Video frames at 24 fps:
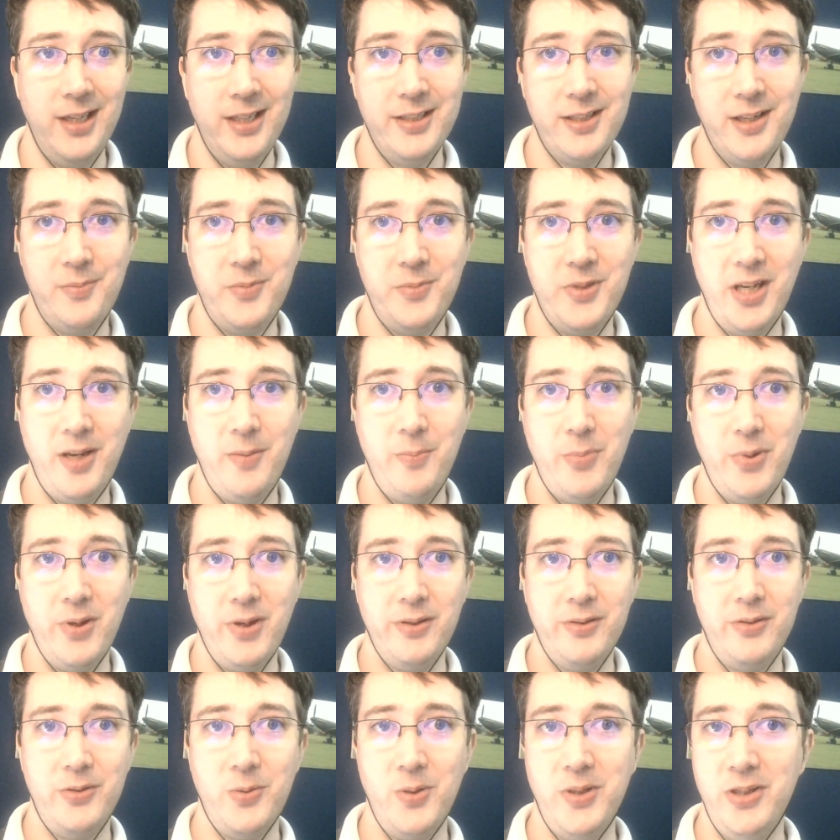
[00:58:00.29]
September
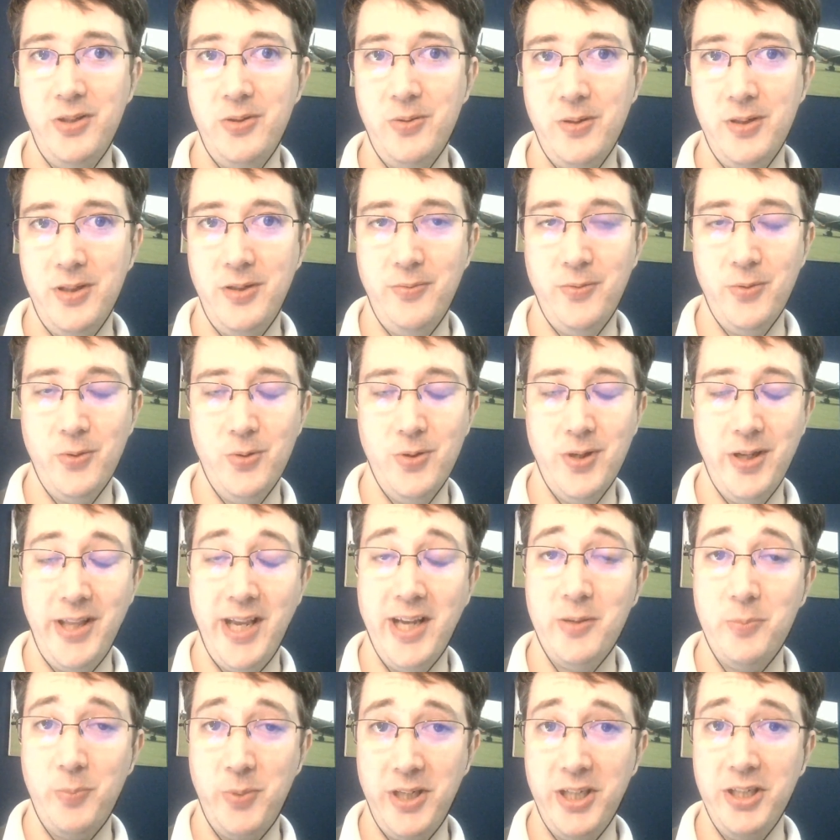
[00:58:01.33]
twenty twenty-four, and
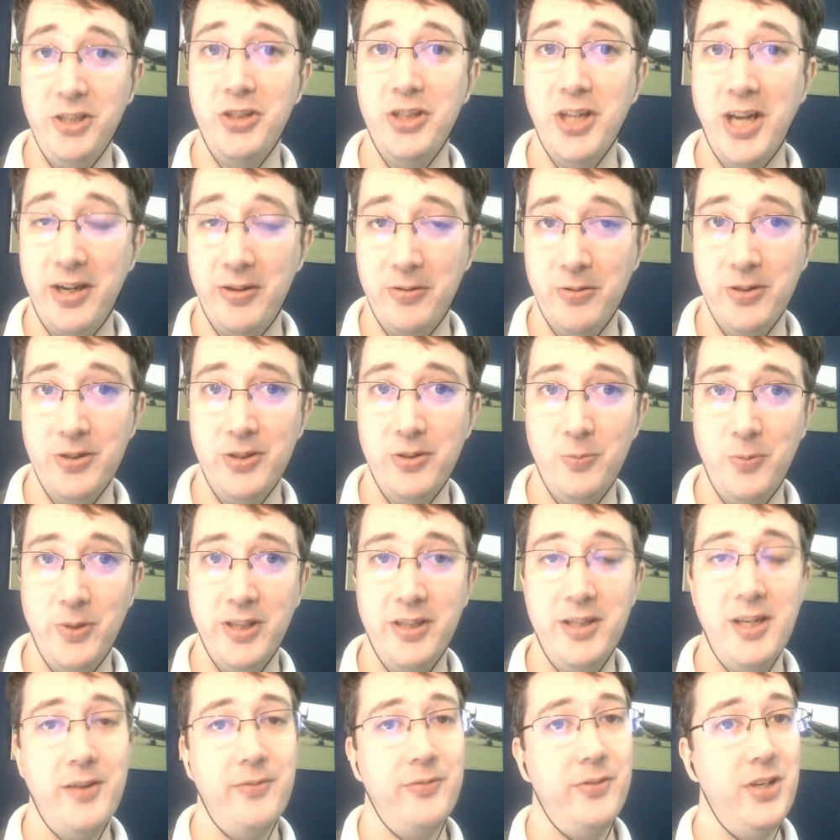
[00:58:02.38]
that's being generous with the
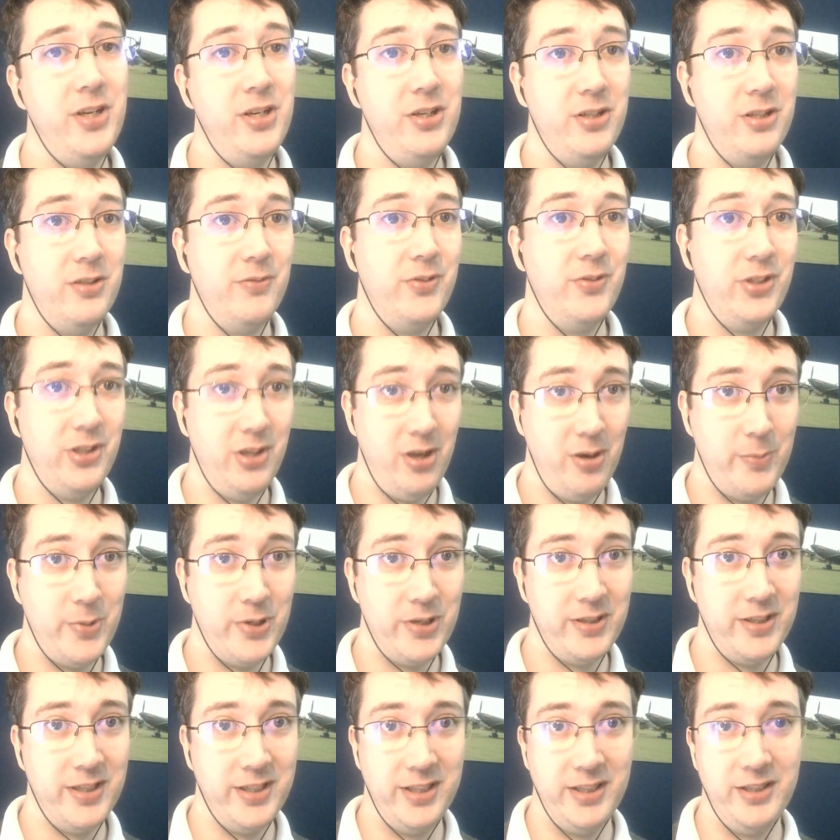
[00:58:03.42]
definition of
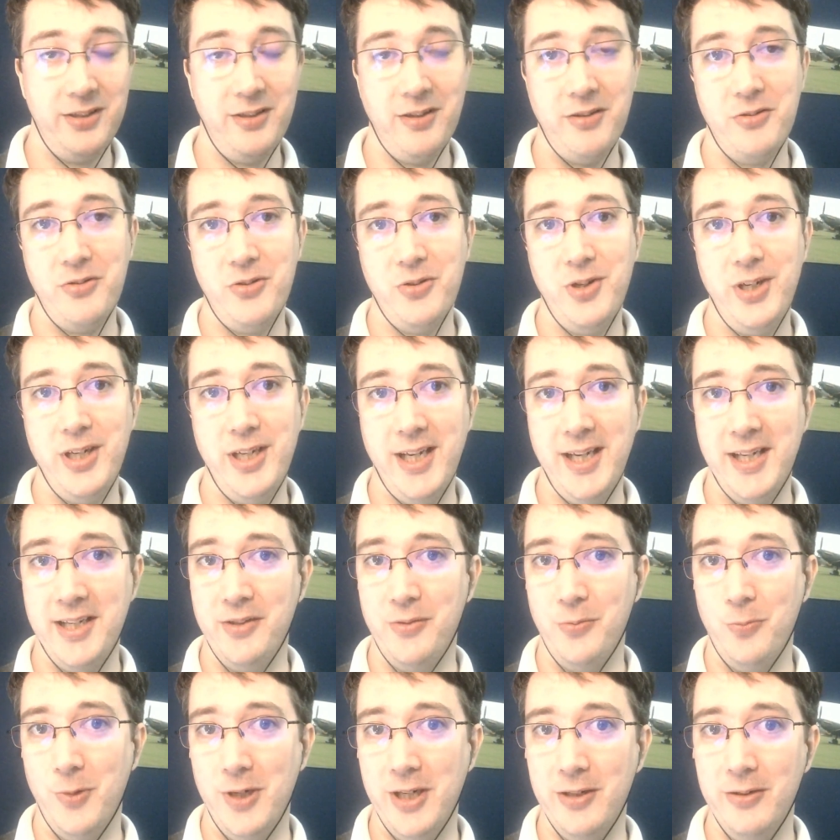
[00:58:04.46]
summer in this country
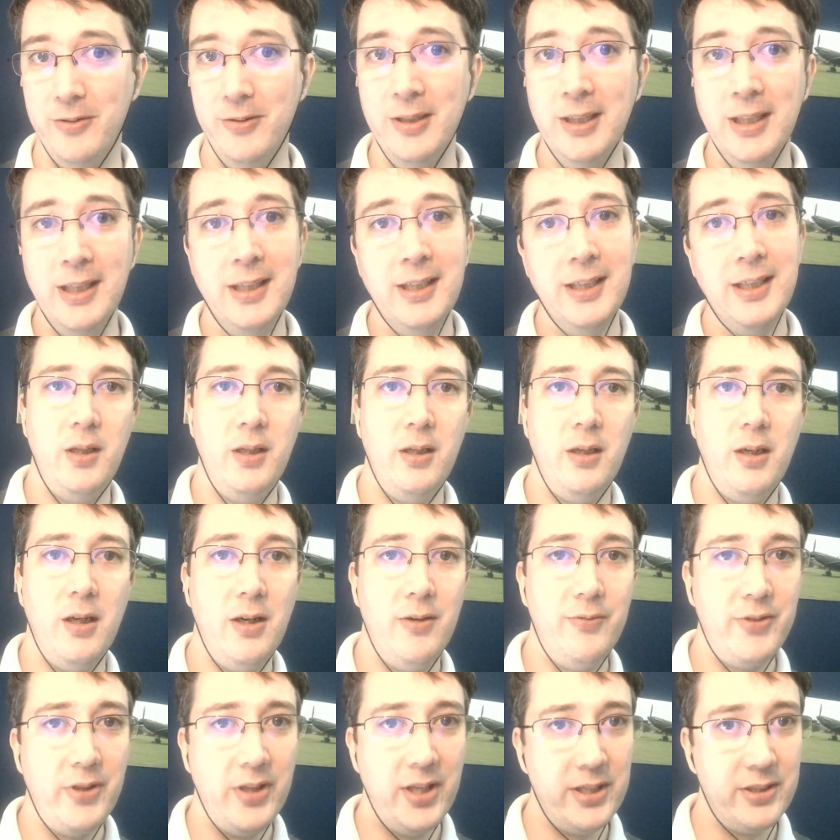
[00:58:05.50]
as well.
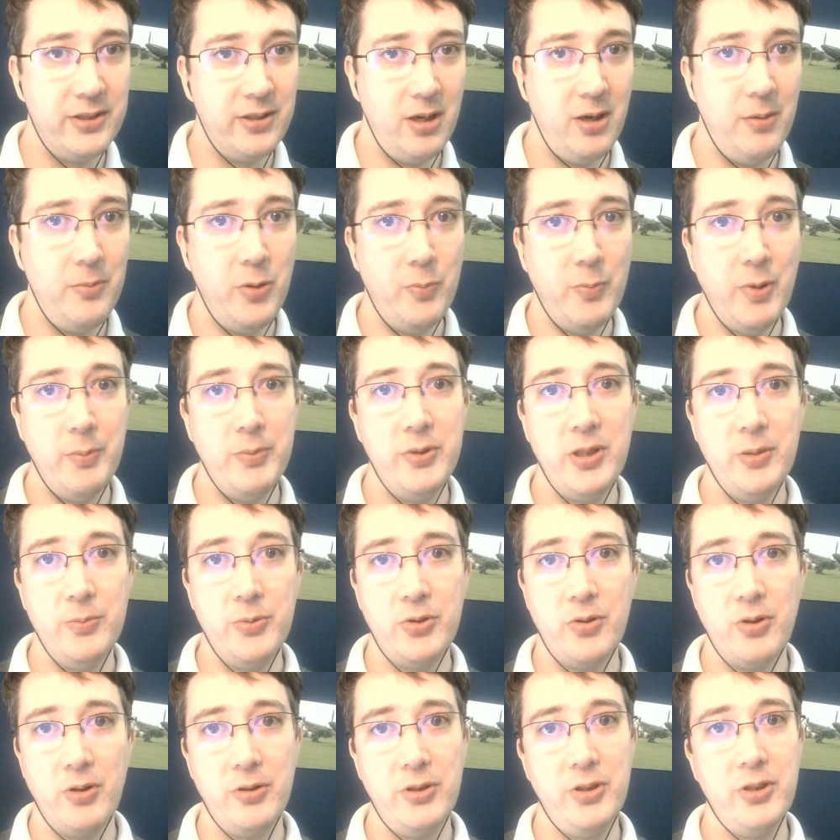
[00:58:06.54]
After that time, the membership
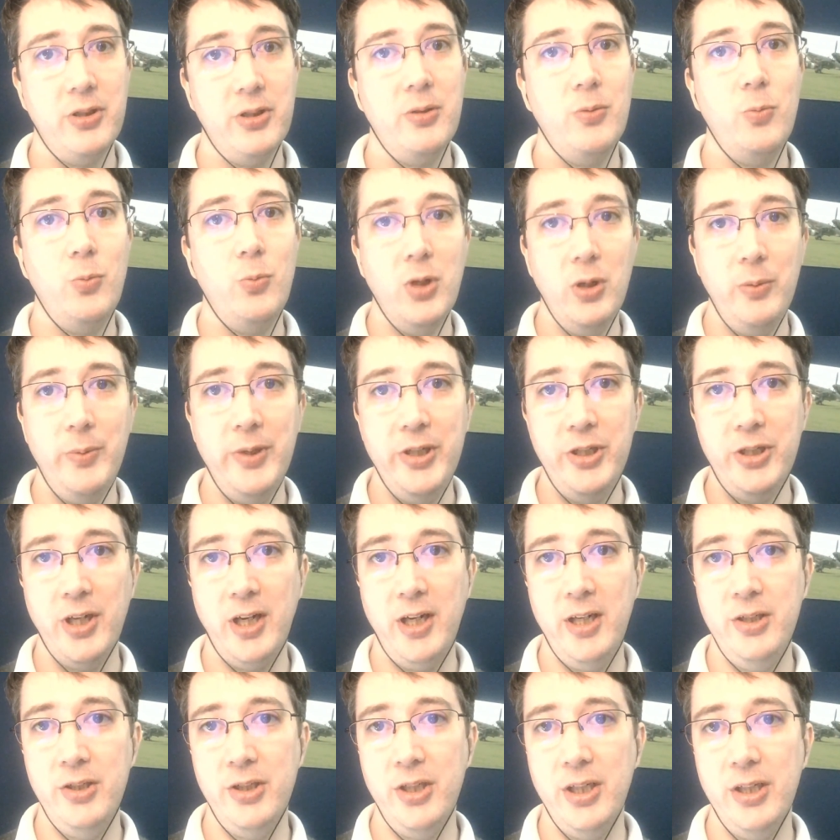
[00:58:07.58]
structure will be
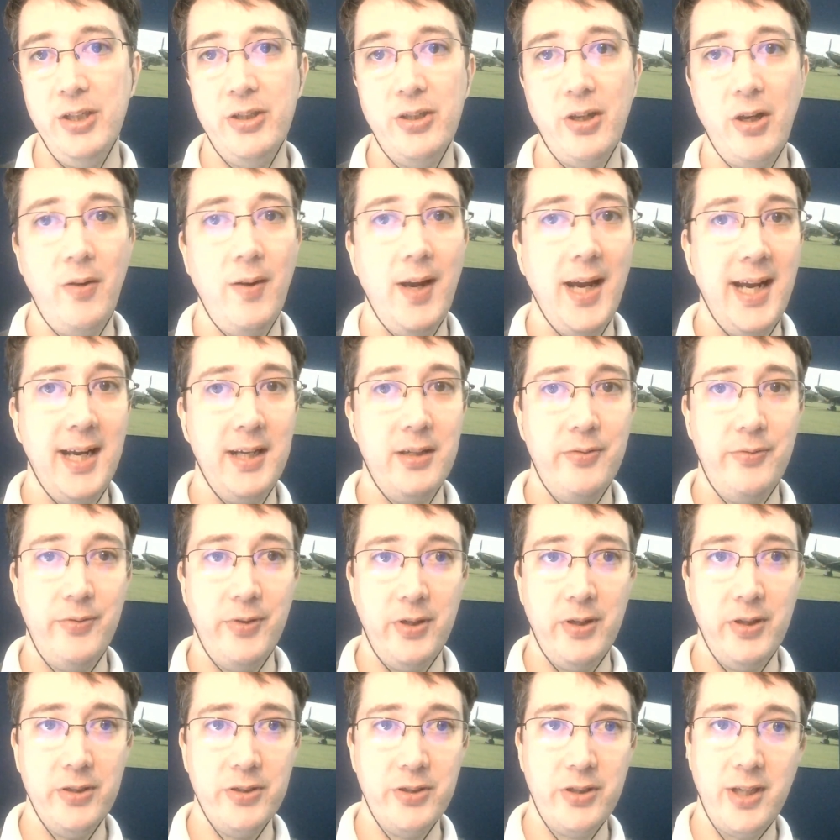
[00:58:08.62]
changing, so act
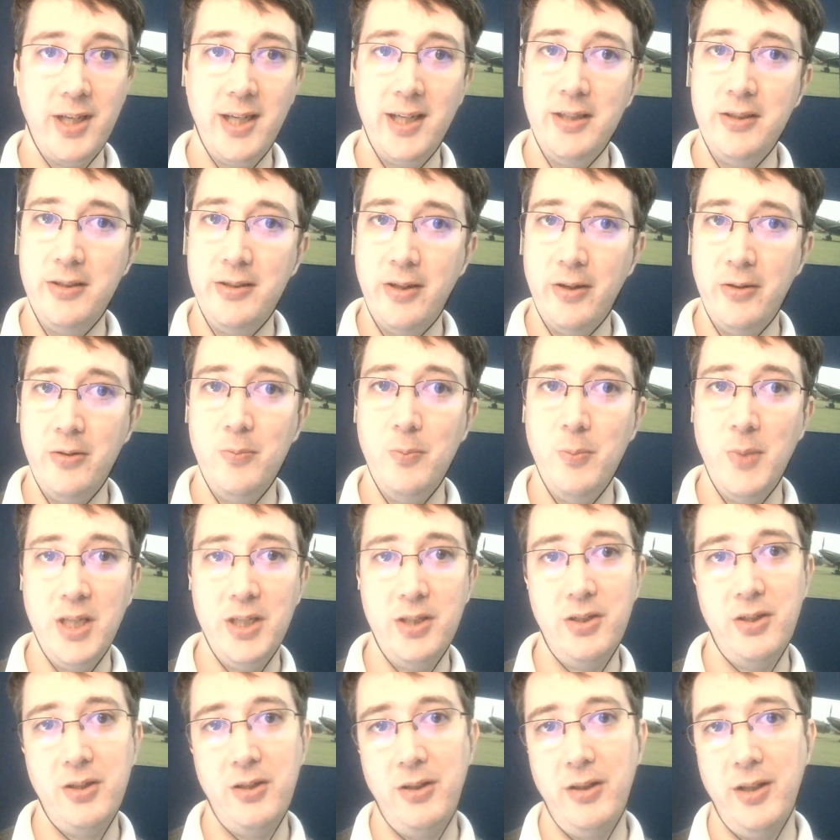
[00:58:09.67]
fast and don't
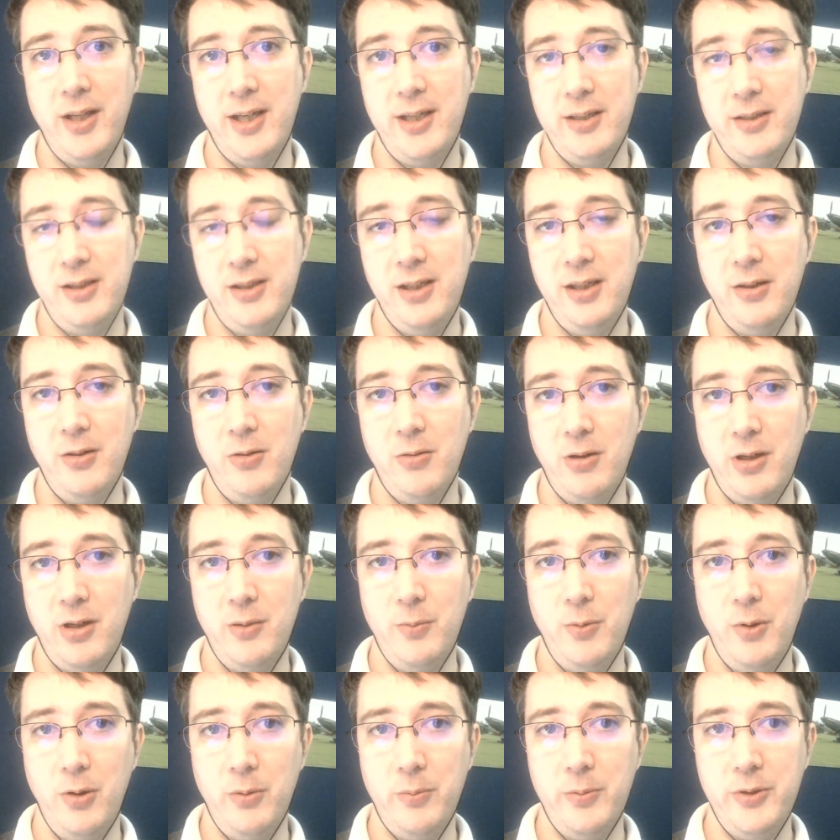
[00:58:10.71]
miss that
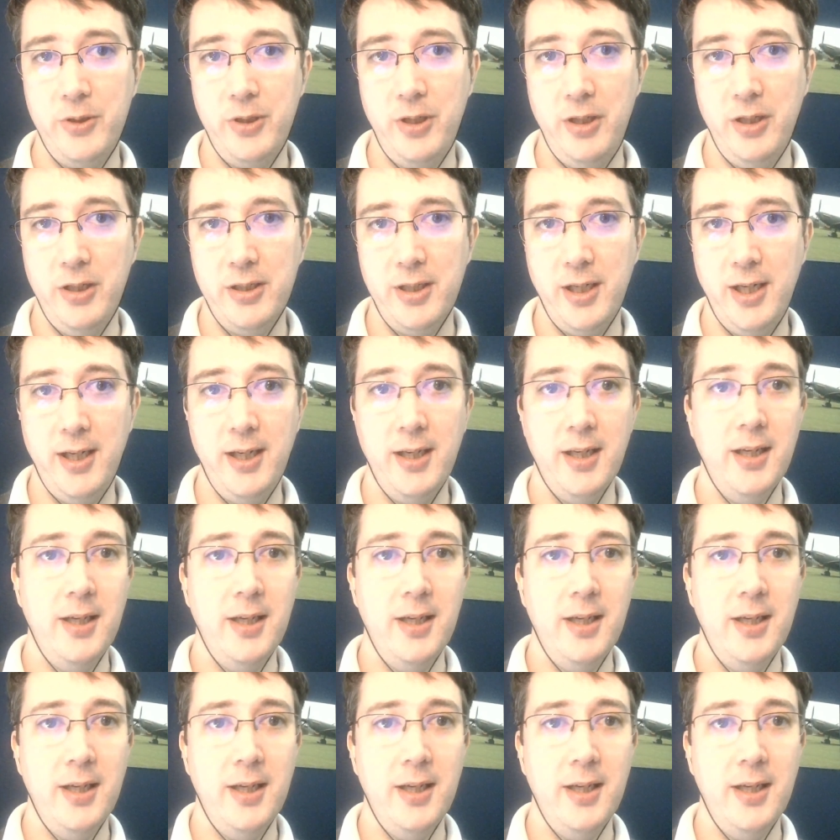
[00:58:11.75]
incredible opportunity.